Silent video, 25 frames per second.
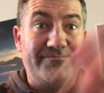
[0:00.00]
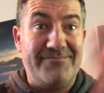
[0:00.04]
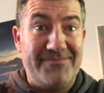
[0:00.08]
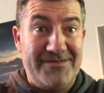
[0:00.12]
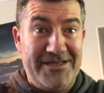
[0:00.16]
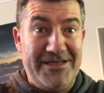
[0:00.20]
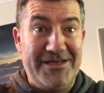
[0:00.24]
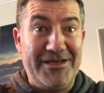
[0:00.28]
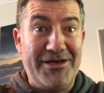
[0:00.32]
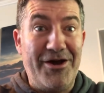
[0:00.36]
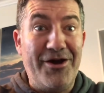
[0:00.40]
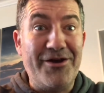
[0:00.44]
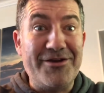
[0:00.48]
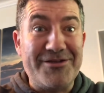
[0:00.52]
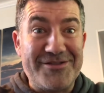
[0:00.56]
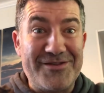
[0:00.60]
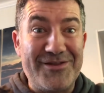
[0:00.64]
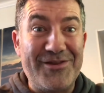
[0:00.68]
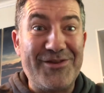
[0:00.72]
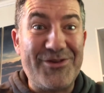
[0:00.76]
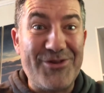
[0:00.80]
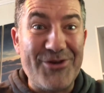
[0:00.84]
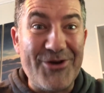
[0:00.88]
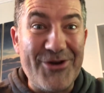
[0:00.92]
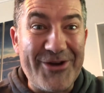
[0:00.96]
There you go, it's
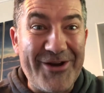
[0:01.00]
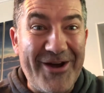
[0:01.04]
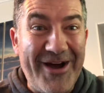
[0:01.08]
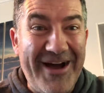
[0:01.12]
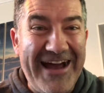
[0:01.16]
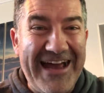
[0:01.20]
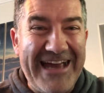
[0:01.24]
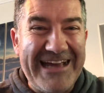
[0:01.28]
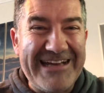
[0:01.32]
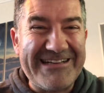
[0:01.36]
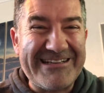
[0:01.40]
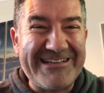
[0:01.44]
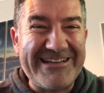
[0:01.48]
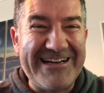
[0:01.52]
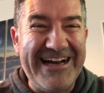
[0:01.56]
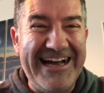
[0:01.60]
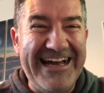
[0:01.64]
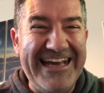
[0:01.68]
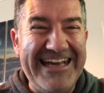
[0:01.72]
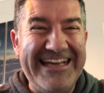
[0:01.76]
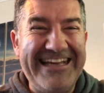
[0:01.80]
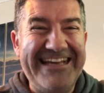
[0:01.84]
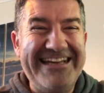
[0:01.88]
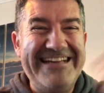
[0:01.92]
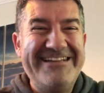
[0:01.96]
the third eye,
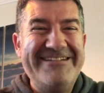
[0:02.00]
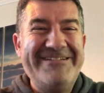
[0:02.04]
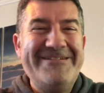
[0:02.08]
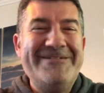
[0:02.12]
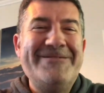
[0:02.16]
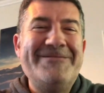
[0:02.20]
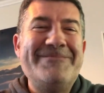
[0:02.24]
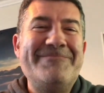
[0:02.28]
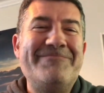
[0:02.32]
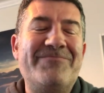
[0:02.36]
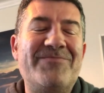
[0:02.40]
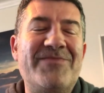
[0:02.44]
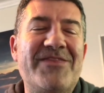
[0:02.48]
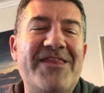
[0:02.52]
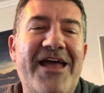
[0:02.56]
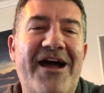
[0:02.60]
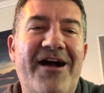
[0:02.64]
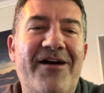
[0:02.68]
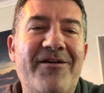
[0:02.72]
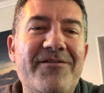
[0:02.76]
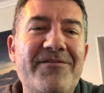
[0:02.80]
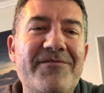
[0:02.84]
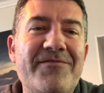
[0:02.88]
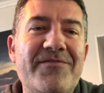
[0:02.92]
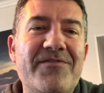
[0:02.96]
right?
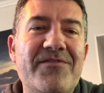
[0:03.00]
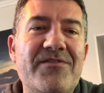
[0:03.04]
Now,